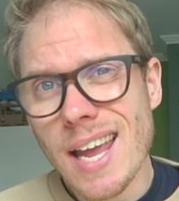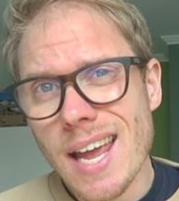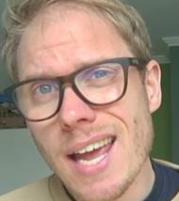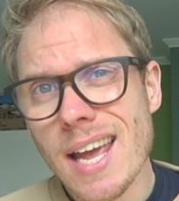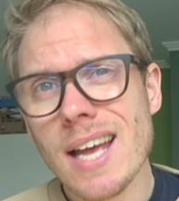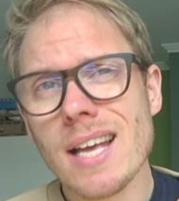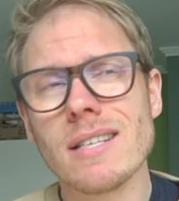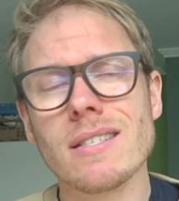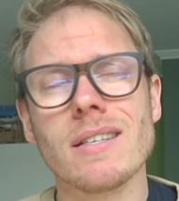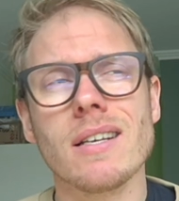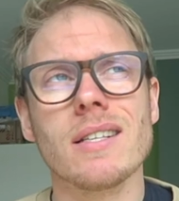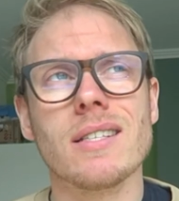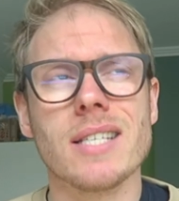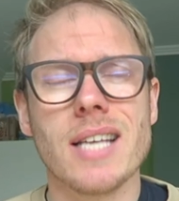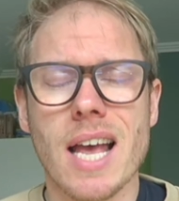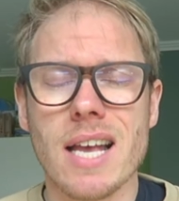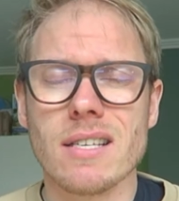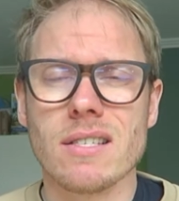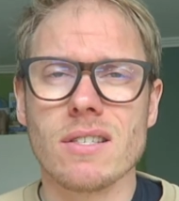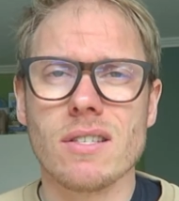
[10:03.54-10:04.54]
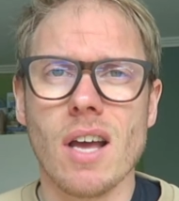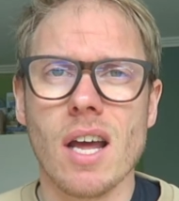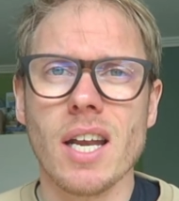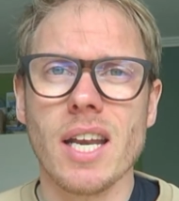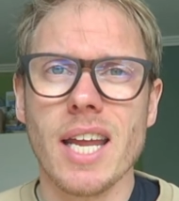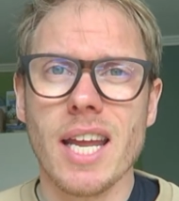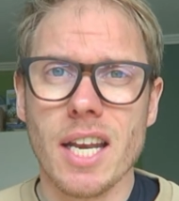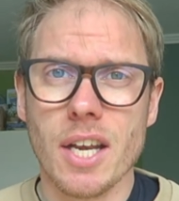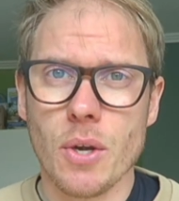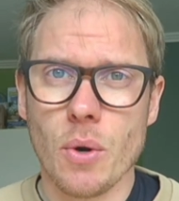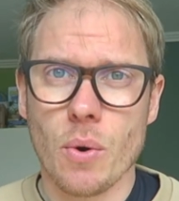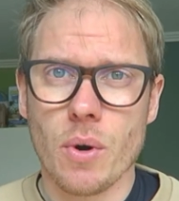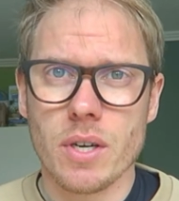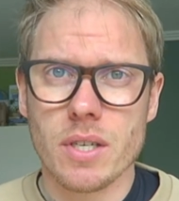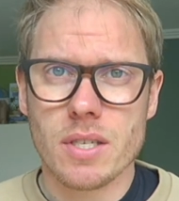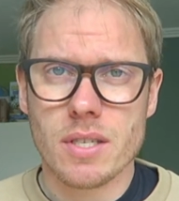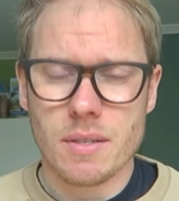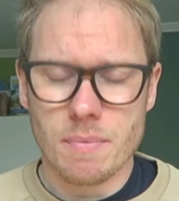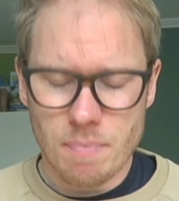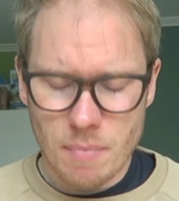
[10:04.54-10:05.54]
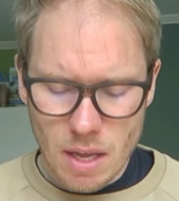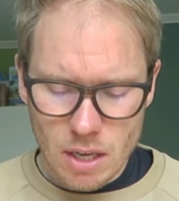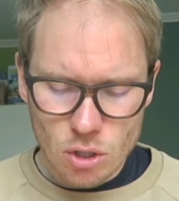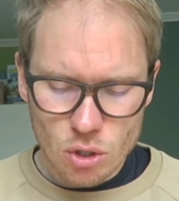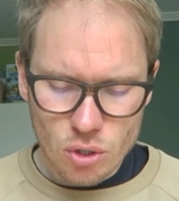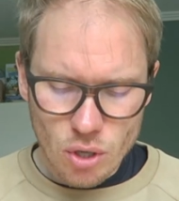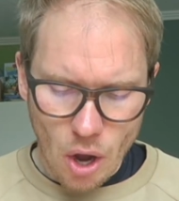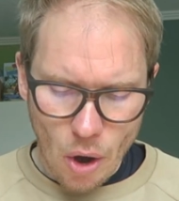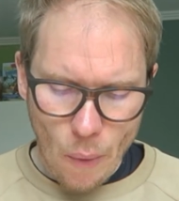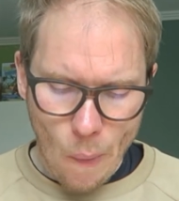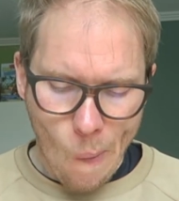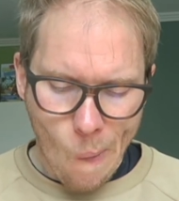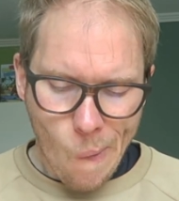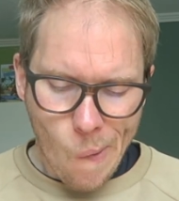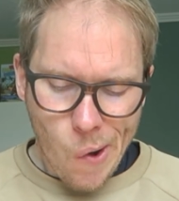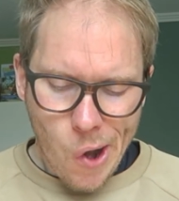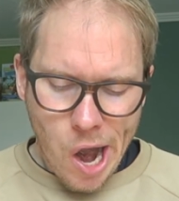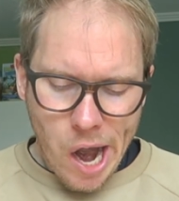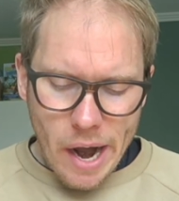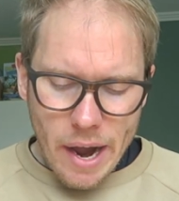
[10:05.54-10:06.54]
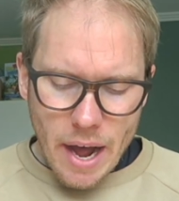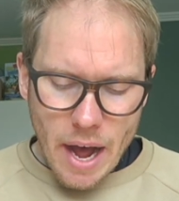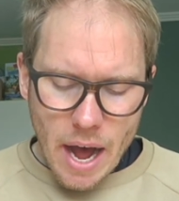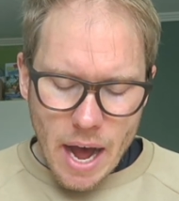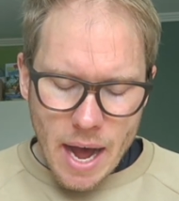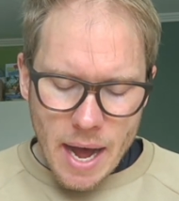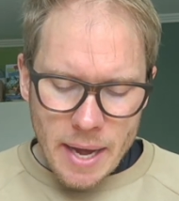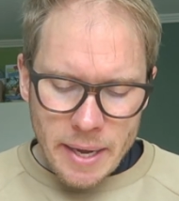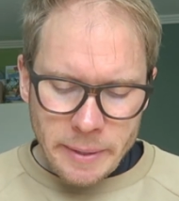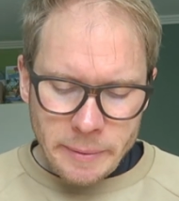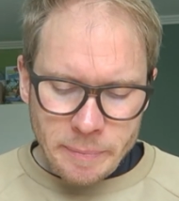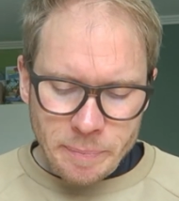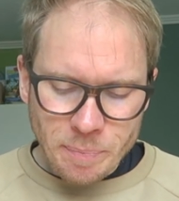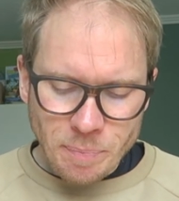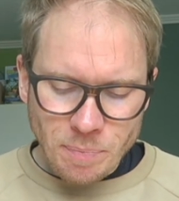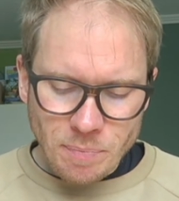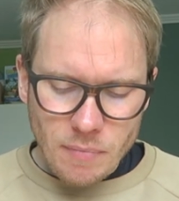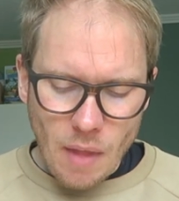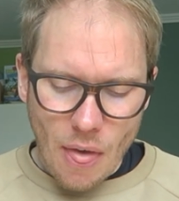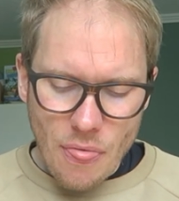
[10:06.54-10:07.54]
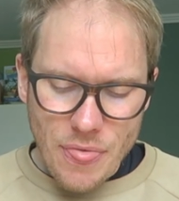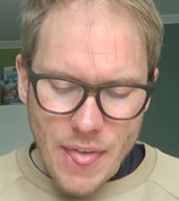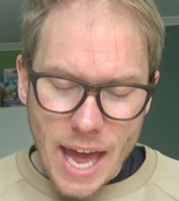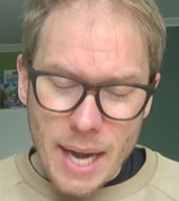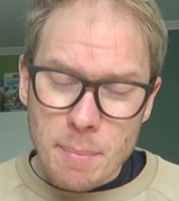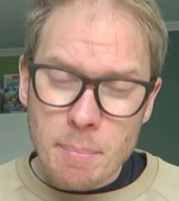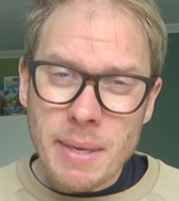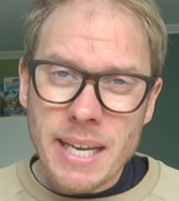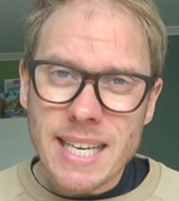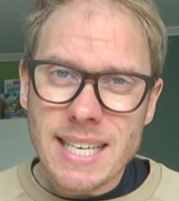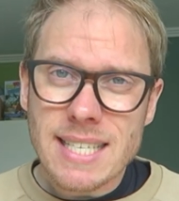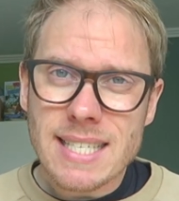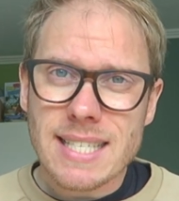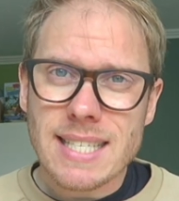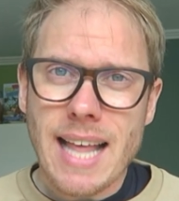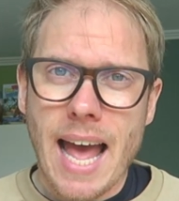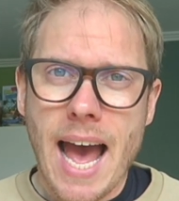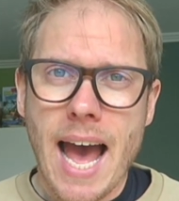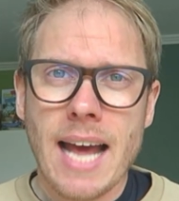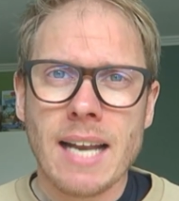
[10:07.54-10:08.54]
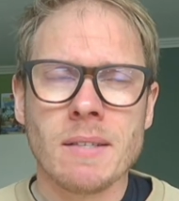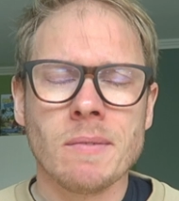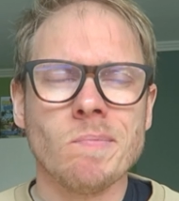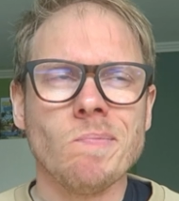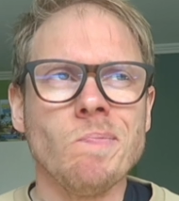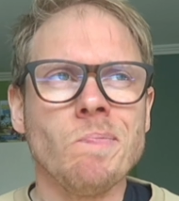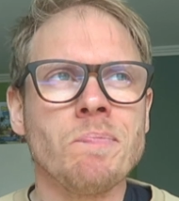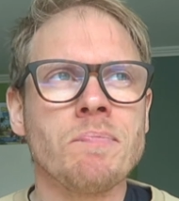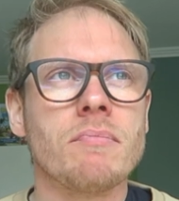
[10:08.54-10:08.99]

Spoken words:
is a test done indoors, so That means that